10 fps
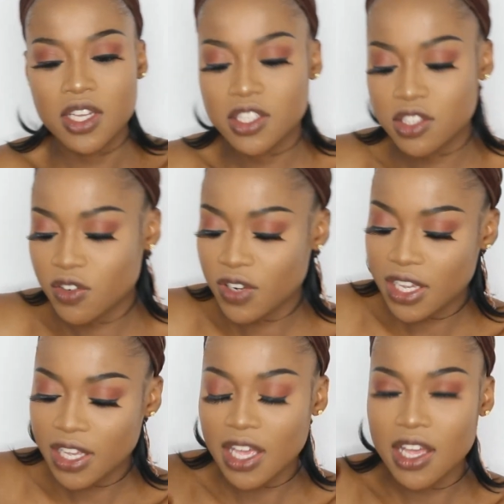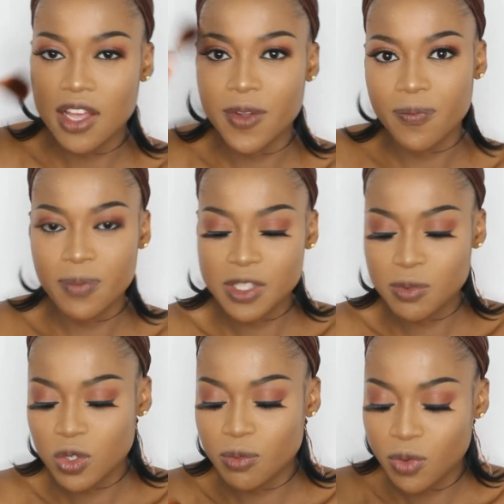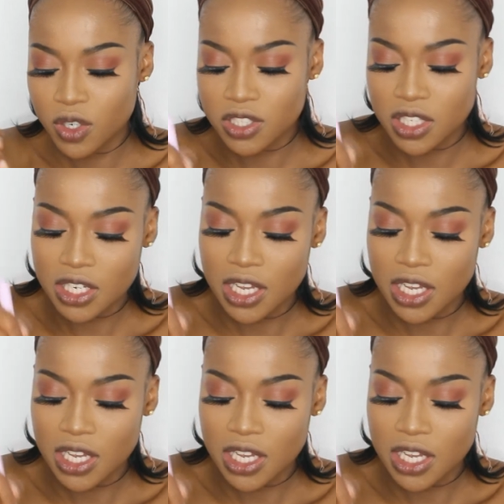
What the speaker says: It's sort of like a mix between bronzer and